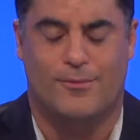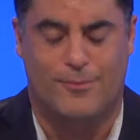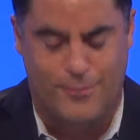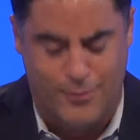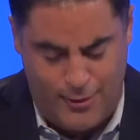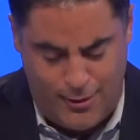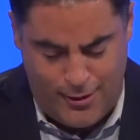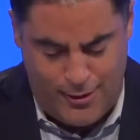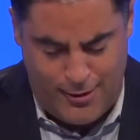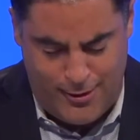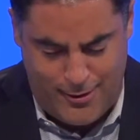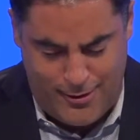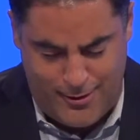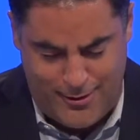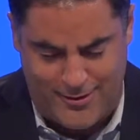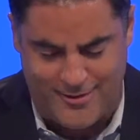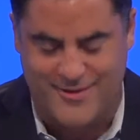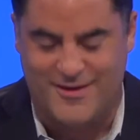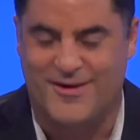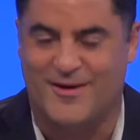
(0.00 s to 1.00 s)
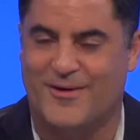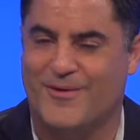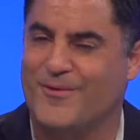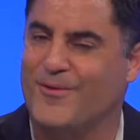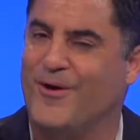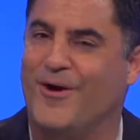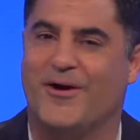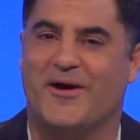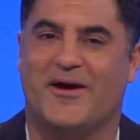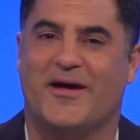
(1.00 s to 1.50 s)
Wrong,
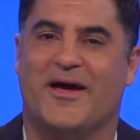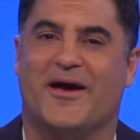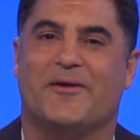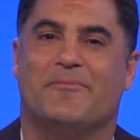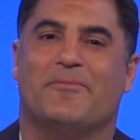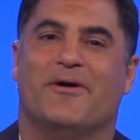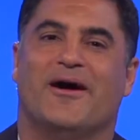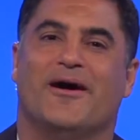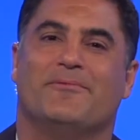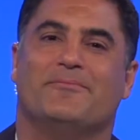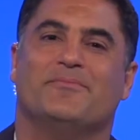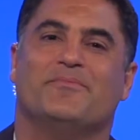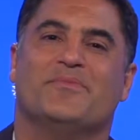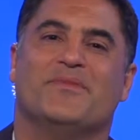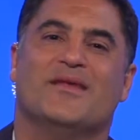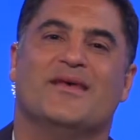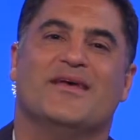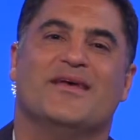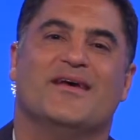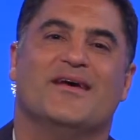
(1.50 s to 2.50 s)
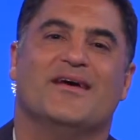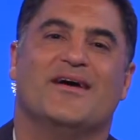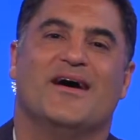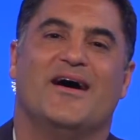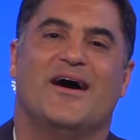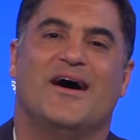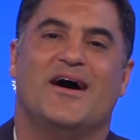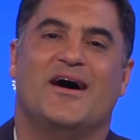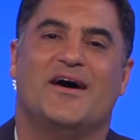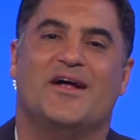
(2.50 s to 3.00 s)
wrong again, Bob.
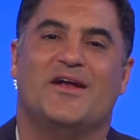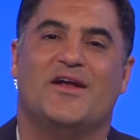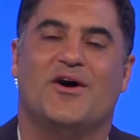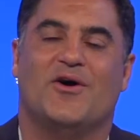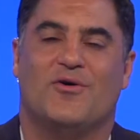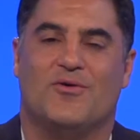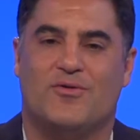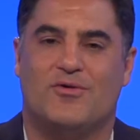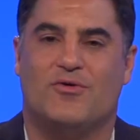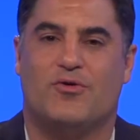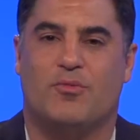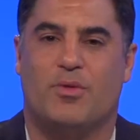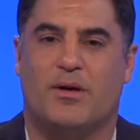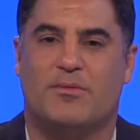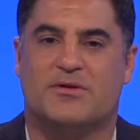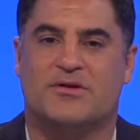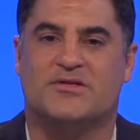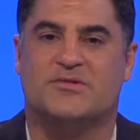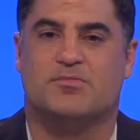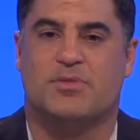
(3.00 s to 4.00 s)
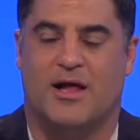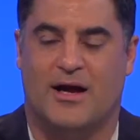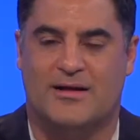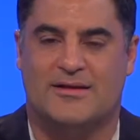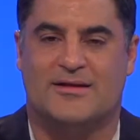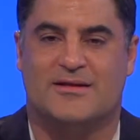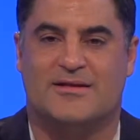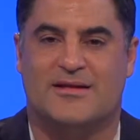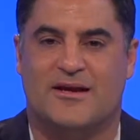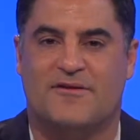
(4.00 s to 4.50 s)
No, the Republicans
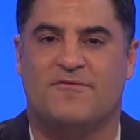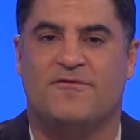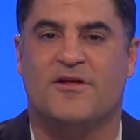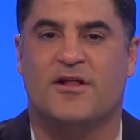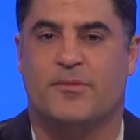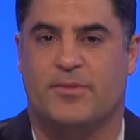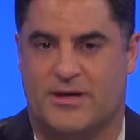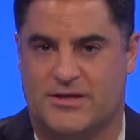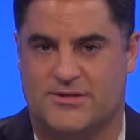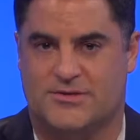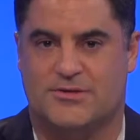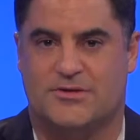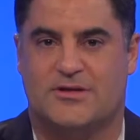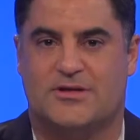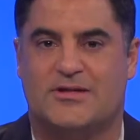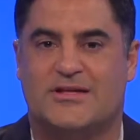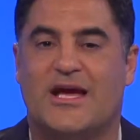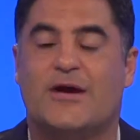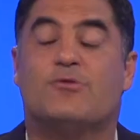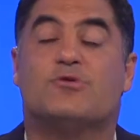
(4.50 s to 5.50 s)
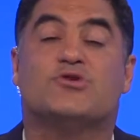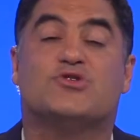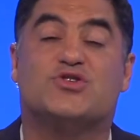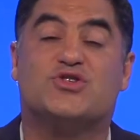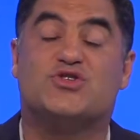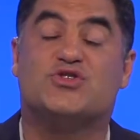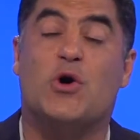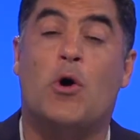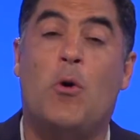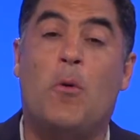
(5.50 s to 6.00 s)
blocked it. They filibustered. They were
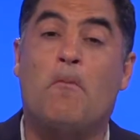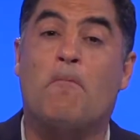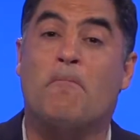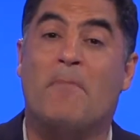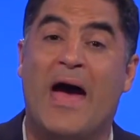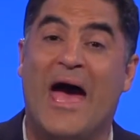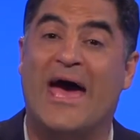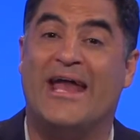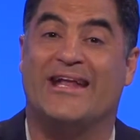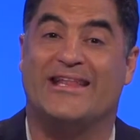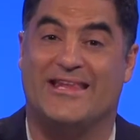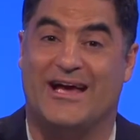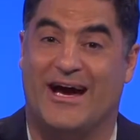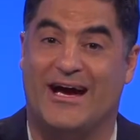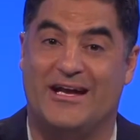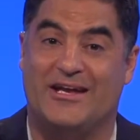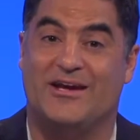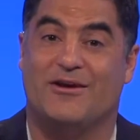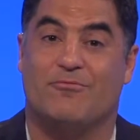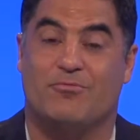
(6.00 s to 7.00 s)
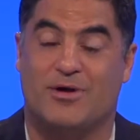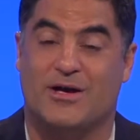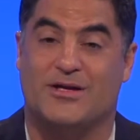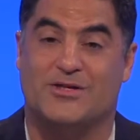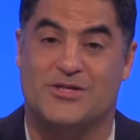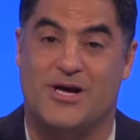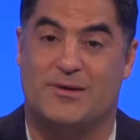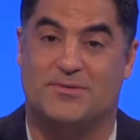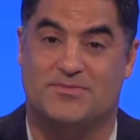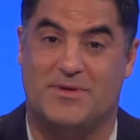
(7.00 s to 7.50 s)
so mad at the idea of
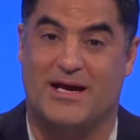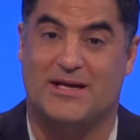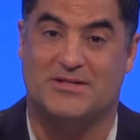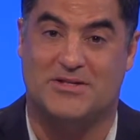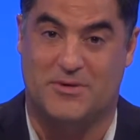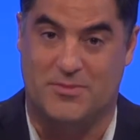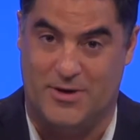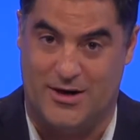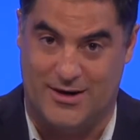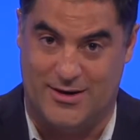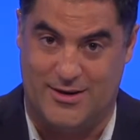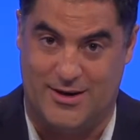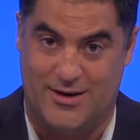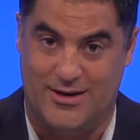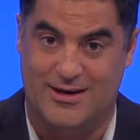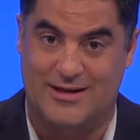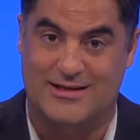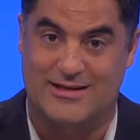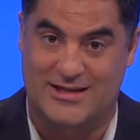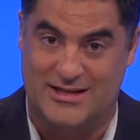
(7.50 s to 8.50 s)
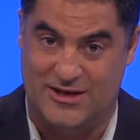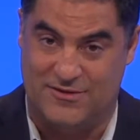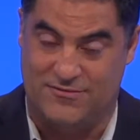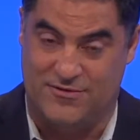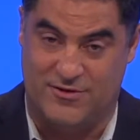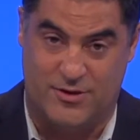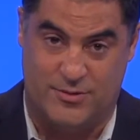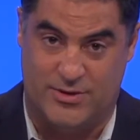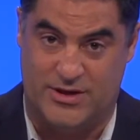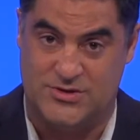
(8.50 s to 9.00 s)
bringing jobs back to America that they
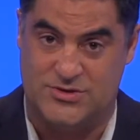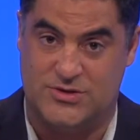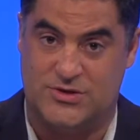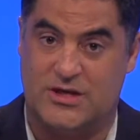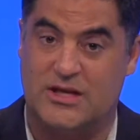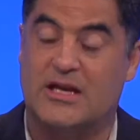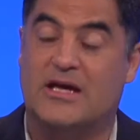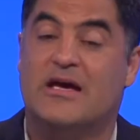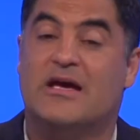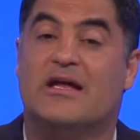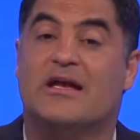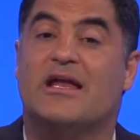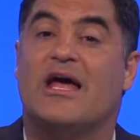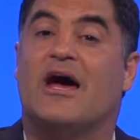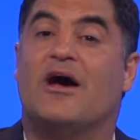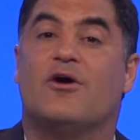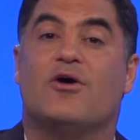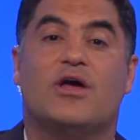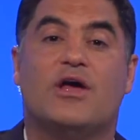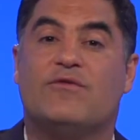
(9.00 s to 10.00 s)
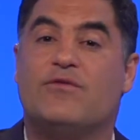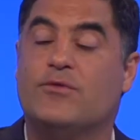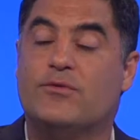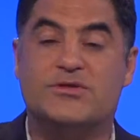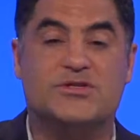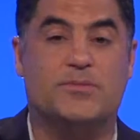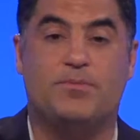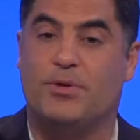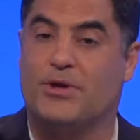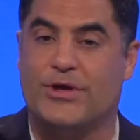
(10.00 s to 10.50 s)
filibustered. Now, if it
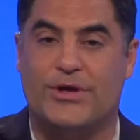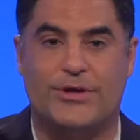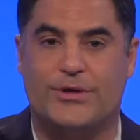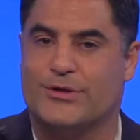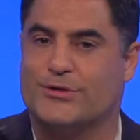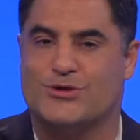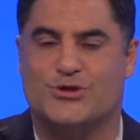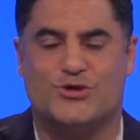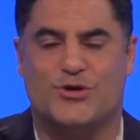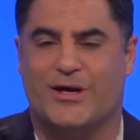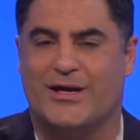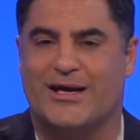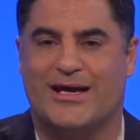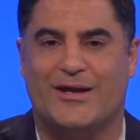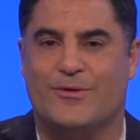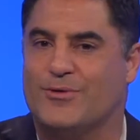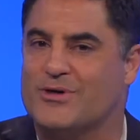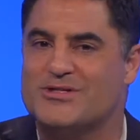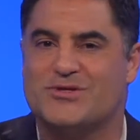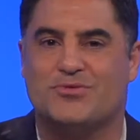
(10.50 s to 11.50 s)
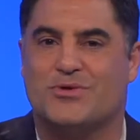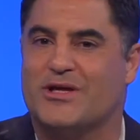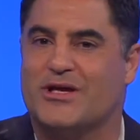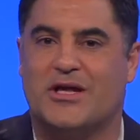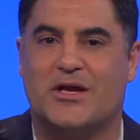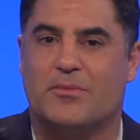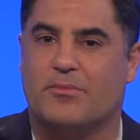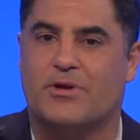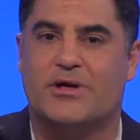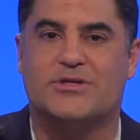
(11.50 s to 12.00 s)
was a political trick and it wasn't really
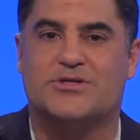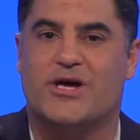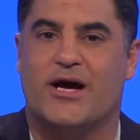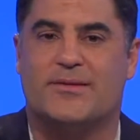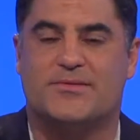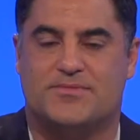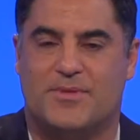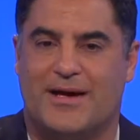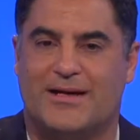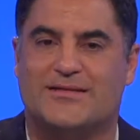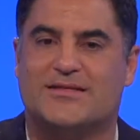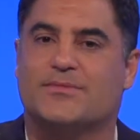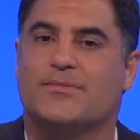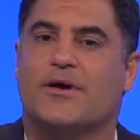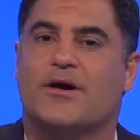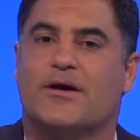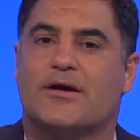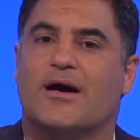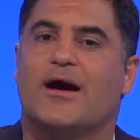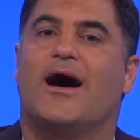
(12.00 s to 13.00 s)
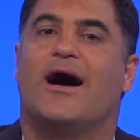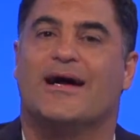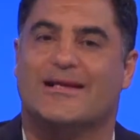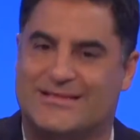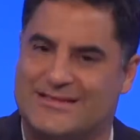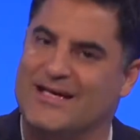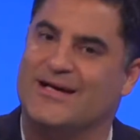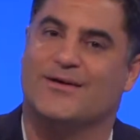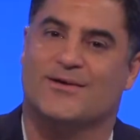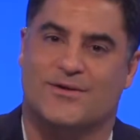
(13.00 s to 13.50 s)
going to bring jobs back to America,
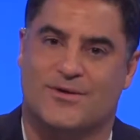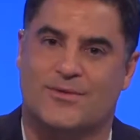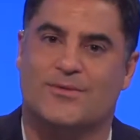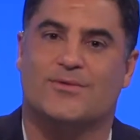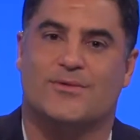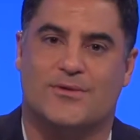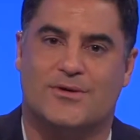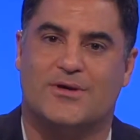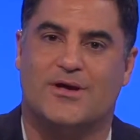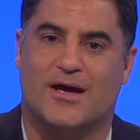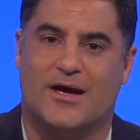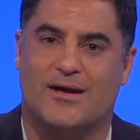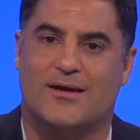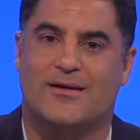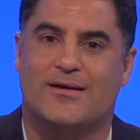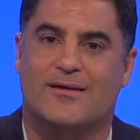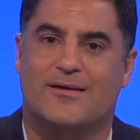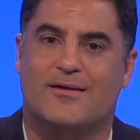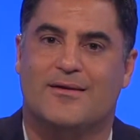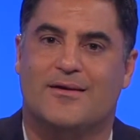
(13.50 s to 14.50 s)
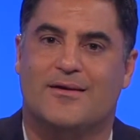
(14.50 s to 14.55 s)
I'd tell you, okay?